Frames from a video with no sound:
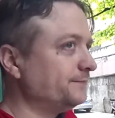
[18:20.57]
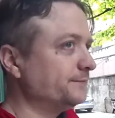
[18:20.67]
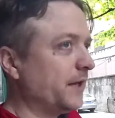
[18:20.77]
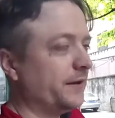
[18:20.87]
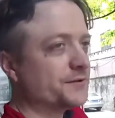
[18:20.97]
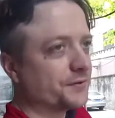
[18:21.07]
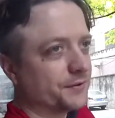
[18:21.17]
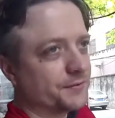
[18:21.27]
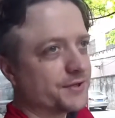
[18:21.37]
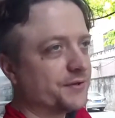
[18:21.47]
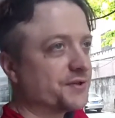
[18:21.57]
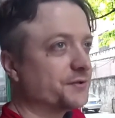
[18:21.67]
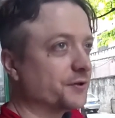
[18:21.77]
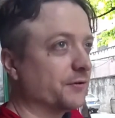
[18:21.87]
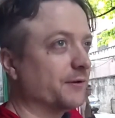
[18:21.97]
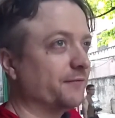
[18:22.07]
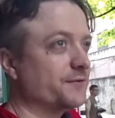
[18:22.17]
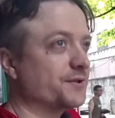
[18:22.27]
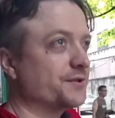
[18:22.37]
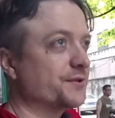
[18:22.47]
yeah, so anyways, I was in Germany for
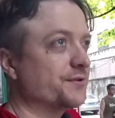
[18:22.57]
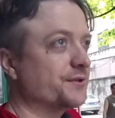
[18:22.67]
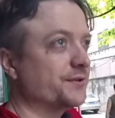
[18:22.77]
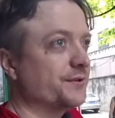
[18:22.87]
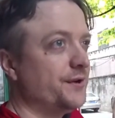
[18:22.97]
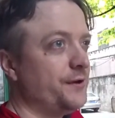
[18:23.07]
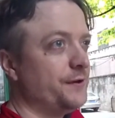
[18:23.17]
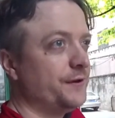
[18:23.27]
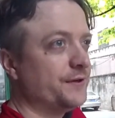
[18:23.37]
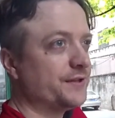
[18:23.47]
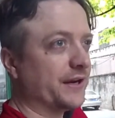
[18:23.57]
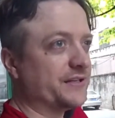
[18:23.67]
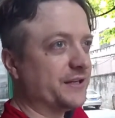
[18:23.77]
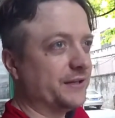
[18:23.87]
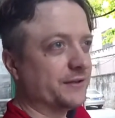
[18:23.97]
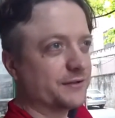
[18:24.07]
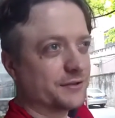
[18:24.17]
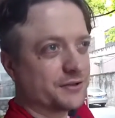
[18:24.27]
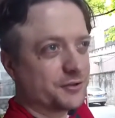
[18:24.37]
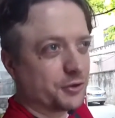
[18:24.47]
6 years and did IT and did
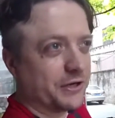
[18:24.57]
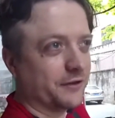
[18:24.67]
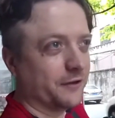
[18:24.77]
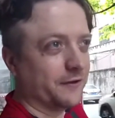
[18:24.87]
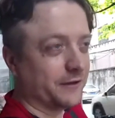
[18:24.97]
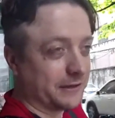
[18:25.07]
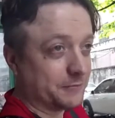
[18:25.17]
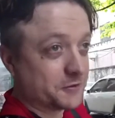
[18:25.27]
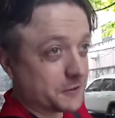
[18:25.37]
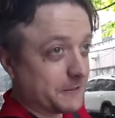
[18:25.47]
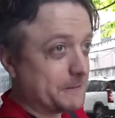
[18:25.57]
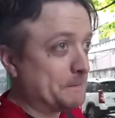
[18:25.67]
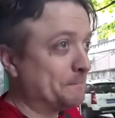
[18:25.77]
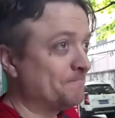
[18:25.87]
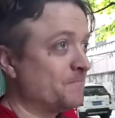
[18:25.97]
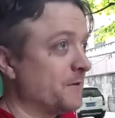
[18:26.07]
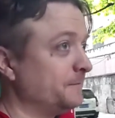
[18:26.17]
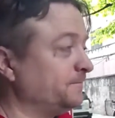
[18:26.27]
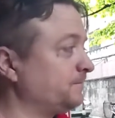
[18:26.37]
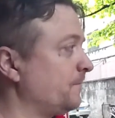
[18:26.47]
training there, and I came to China.
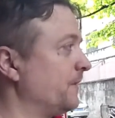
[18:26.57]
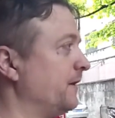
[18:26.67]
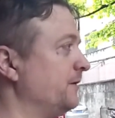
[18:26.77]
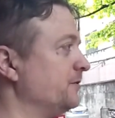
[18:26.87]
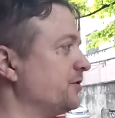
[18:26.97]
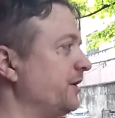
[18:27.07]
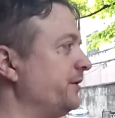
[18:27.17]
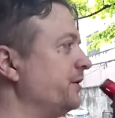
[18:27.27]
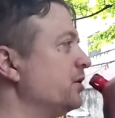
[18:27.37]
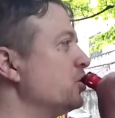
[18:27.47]
And in China,